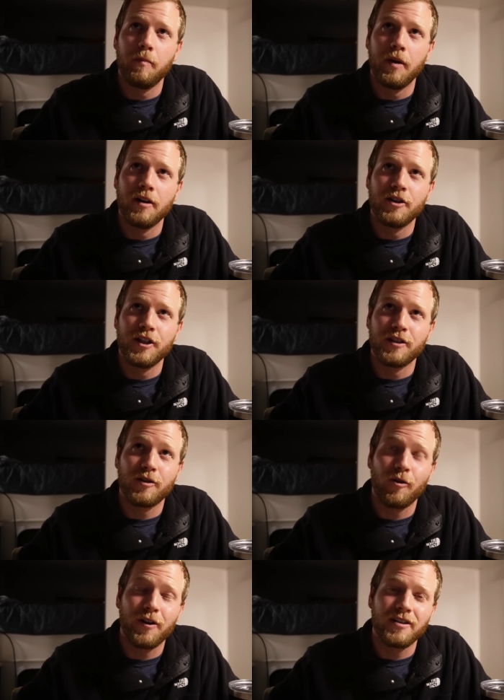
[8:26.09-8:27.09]
but she's
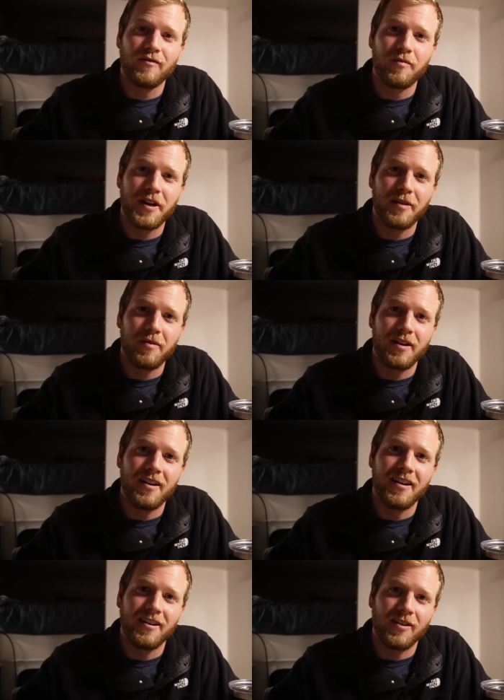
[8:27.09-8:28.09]
notorious for beating me
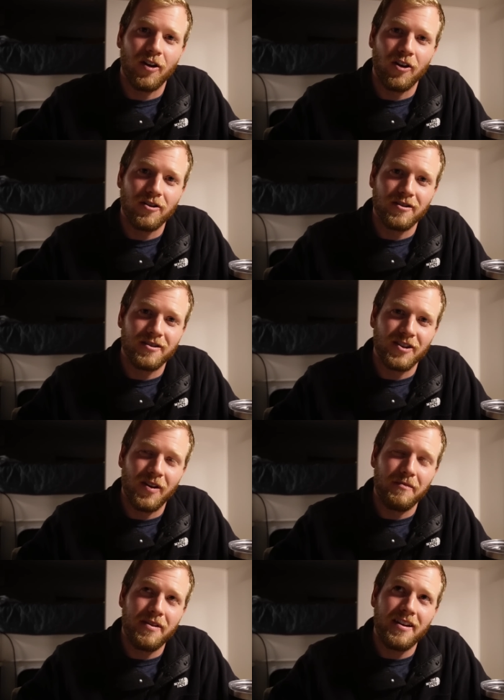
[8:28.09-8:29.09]
in cards, so
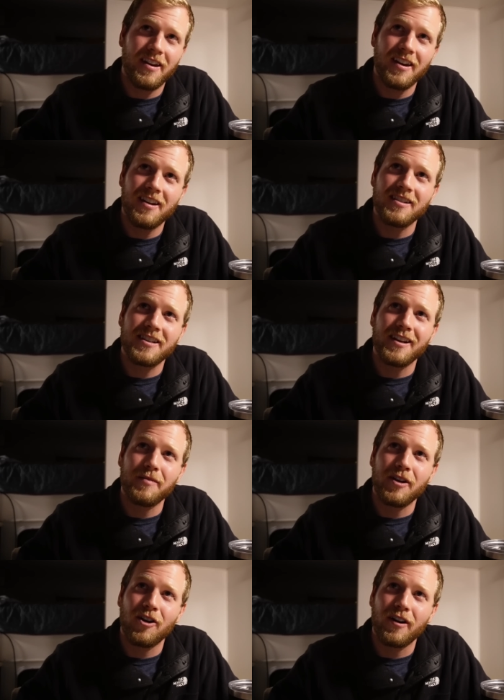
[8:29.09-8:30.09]
I'm thinking it's gonna
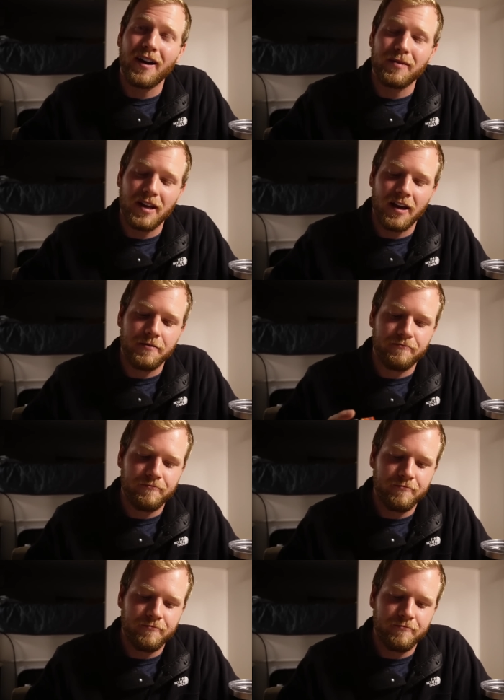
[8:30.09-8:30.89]
be her game tonight.